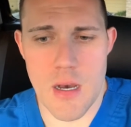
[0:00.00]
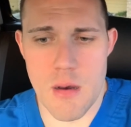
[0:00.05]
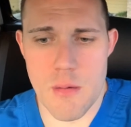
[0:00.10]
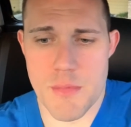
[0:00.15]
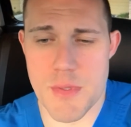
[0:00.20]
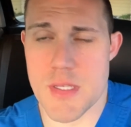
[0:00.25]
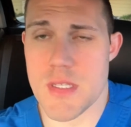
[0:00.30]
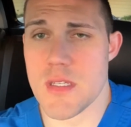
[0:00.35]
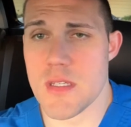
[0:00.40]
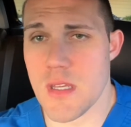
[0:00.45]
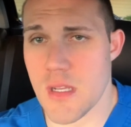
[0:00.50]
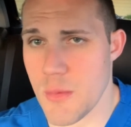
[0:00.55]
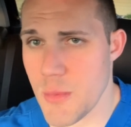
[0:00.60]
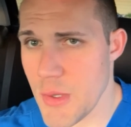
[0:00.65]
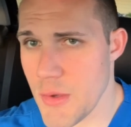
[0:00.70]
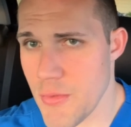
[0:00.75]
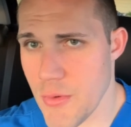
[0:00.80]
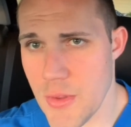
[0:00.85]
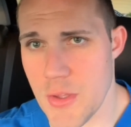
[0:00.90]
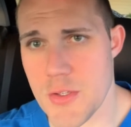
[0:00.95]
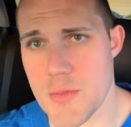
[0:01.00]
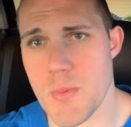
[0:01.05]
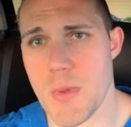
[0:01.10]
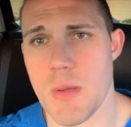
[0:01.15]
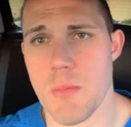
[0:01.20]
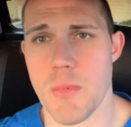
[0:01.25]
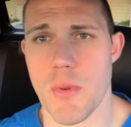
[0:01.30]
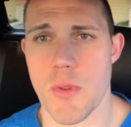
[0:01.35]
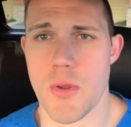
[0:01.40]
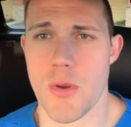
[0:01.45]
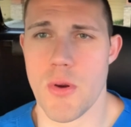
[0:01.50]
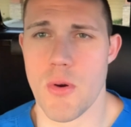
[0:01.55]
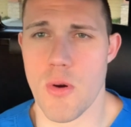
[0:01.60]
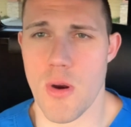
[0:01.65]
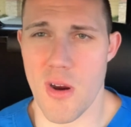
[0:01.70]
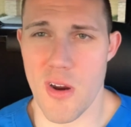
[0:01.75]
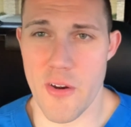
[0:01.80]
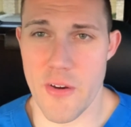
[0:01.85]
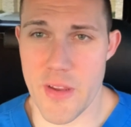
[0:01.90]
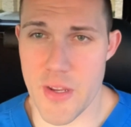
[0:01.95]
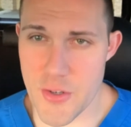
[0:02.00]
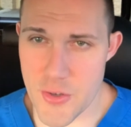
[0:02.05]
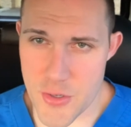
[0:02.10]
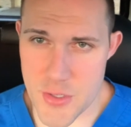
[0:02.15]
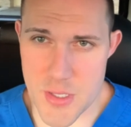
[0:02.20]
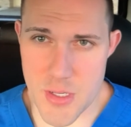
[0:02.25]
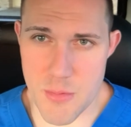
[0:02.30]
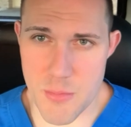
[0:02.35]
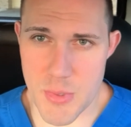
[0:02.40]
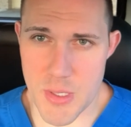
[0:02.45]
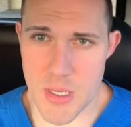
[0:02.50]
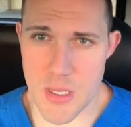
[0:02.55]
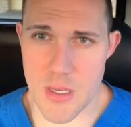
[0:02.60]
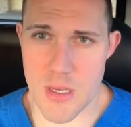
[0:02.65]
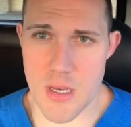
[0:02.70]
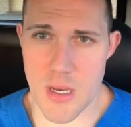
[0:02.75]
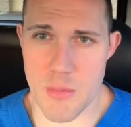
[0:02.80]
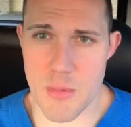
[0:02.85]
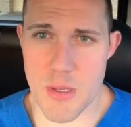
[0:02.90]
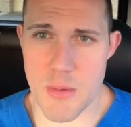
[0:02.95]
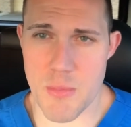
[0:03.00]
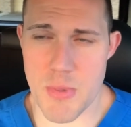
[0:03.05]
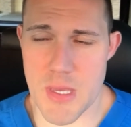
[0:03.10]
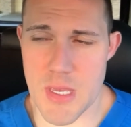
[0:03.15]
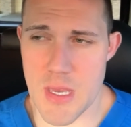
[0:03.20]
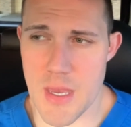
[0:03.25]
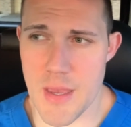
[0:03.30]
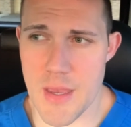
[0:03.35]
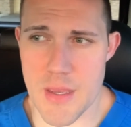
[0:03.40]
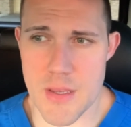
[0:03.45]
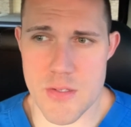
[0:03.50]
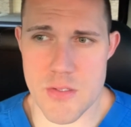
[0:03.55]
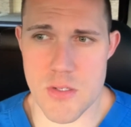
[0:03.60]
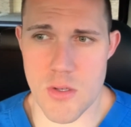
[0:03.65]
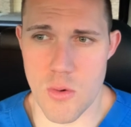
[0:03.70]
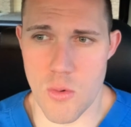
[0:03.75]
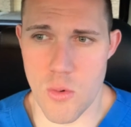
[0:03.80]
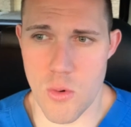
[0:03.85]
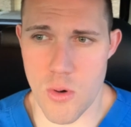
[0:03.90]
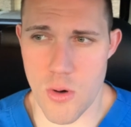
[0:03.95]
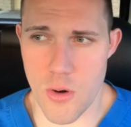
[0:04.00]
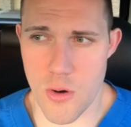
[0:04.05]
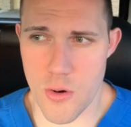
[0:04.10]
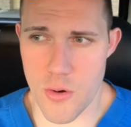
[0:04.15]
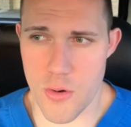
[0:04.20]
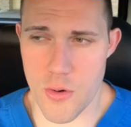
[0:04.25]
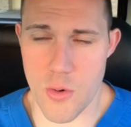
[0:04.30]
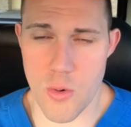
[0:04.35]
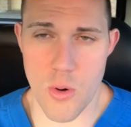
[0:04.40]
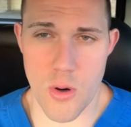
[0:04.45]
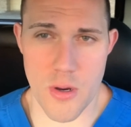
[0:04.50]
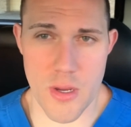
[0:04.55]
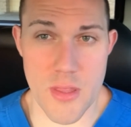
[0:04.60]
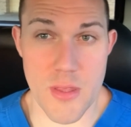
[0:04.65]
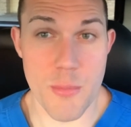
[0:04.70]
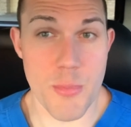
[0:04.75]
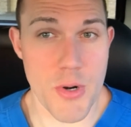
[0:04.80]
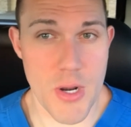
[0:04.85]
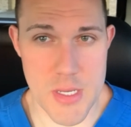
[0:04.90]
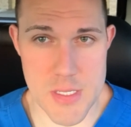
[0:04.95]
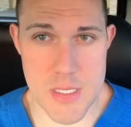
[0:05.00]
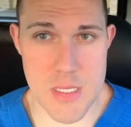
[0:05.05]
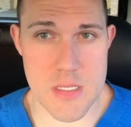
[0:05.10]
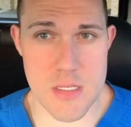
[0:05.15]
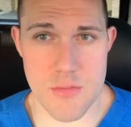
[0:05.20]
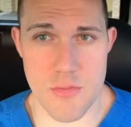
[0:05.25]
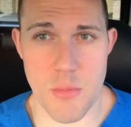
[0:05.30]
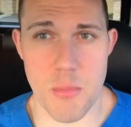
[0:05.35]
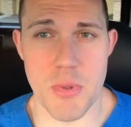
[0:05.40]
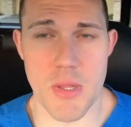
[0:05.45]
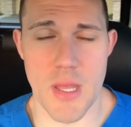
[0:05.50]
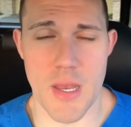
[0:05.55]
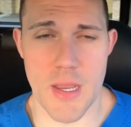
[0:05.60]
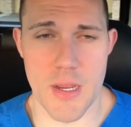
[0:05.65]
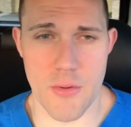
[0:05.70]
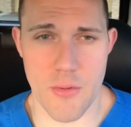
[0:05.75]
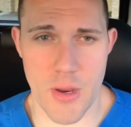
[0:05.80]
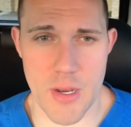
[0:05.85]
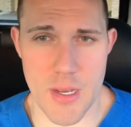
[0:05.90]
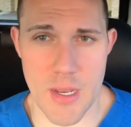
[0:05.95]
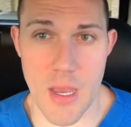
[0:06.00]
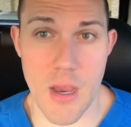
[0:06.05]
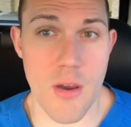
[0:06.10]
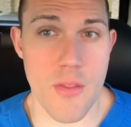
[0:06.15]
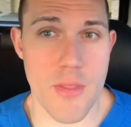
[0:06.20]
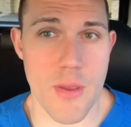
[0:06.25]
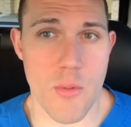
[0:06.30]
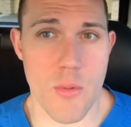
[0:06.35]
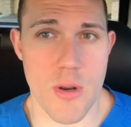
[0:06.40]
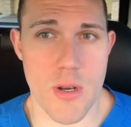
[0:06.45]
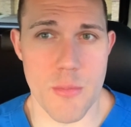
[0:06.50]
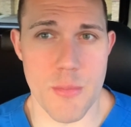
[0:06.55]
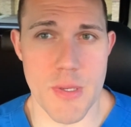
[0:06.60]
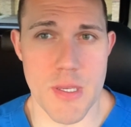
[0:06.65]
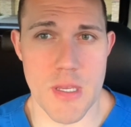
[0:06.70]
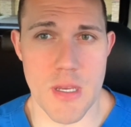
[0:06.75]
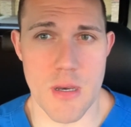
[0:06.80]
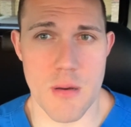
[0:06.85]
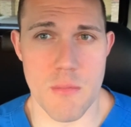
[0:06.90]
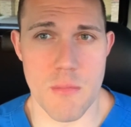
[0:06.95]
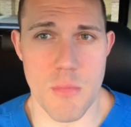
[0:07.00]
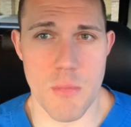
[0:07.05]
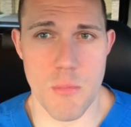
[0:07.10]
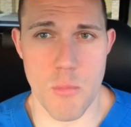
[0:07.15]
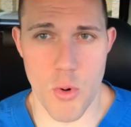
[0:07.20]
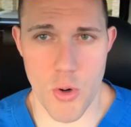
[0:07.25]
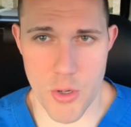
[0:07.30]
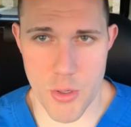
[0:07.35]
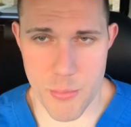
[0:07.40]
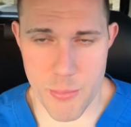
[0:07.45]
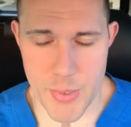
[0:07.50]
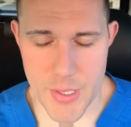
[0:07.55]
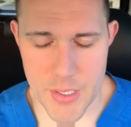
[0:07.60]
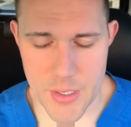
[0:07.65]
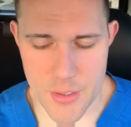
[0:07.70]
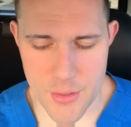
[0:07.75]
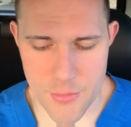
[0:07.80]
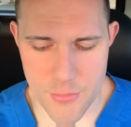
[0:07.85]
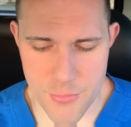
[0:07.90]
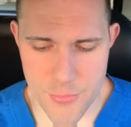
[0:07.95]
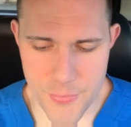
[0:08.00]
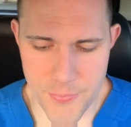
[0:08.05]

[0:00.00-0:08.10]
This is going to be for those people who are interested in becoming PAs, or who are in the process of applying right now and they want to become more competitive.